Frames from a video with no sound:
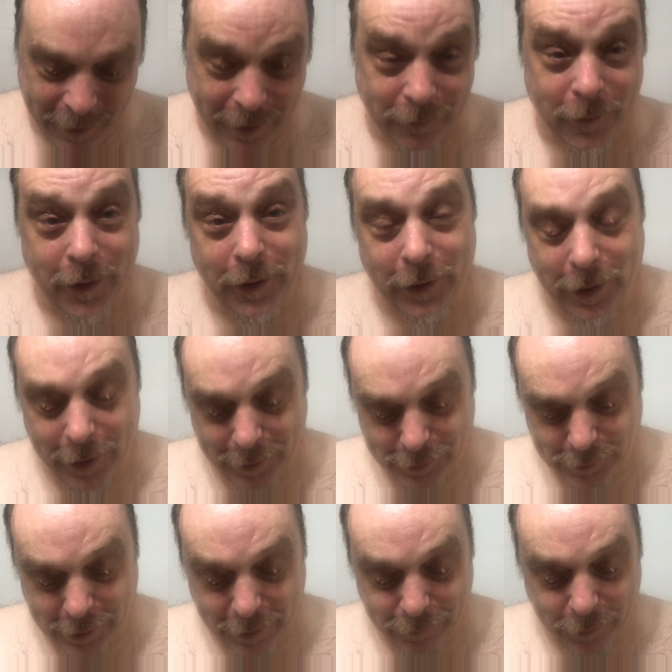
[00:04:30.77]
If I
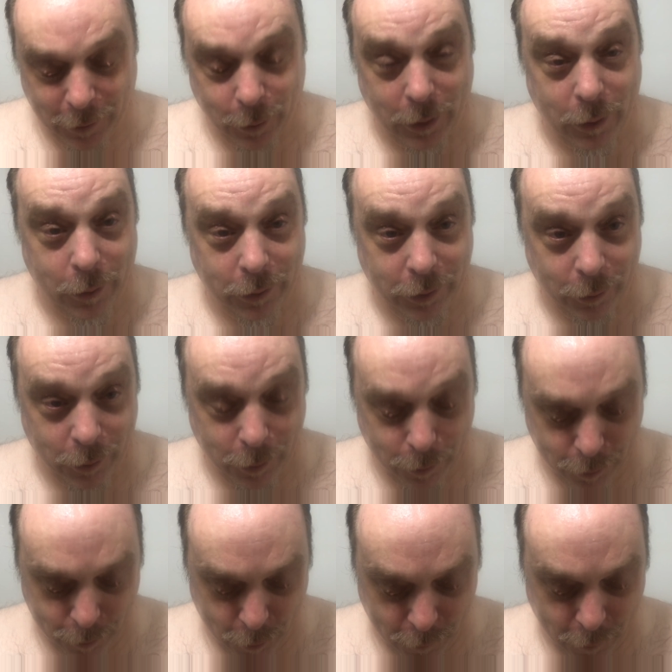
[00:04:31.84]
can't shave very well with it, we'll
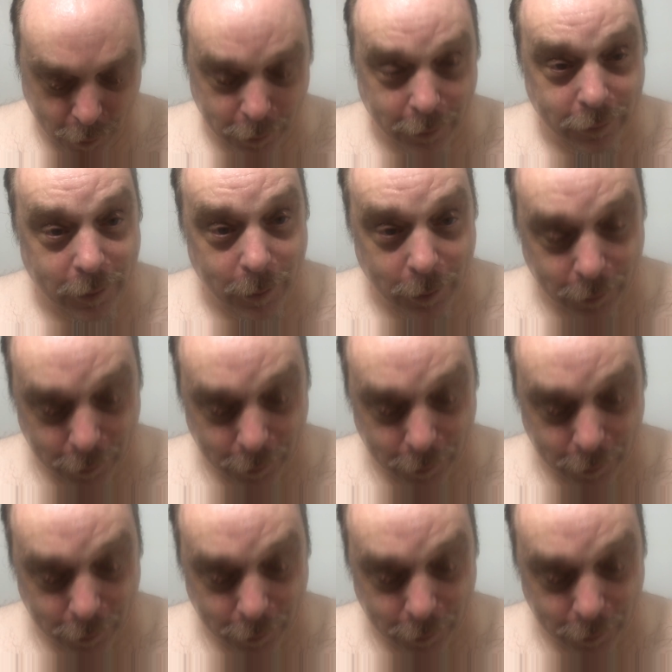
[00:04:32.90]
move on to some